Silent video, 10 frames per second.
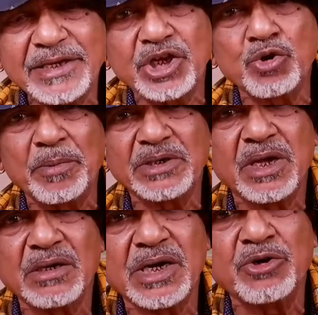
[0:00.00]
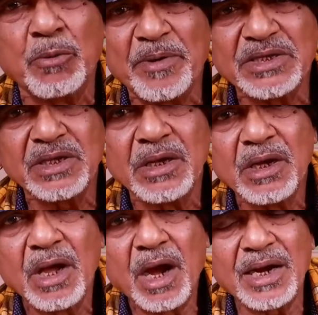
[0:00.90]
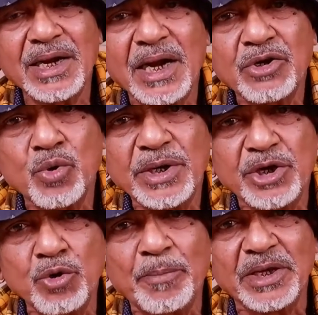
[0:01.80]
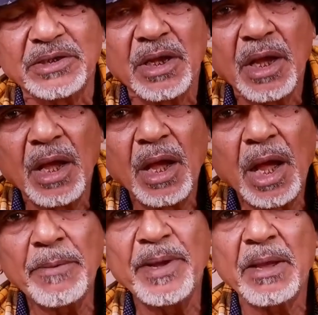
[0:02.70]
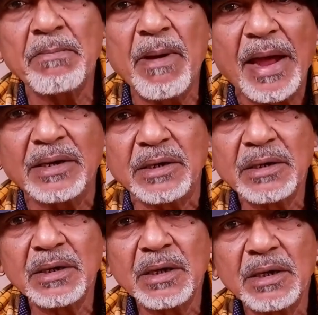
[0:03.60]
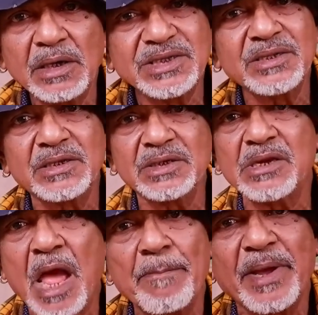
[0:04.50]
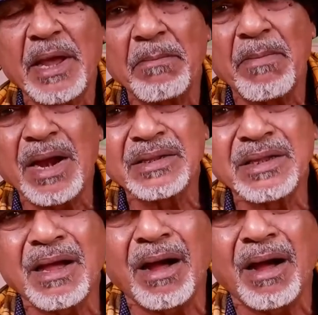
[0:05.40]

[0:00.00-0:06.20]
80 rupees, 100 rupees, 120 rupees. I became mad. Listen, this one, I became mad, the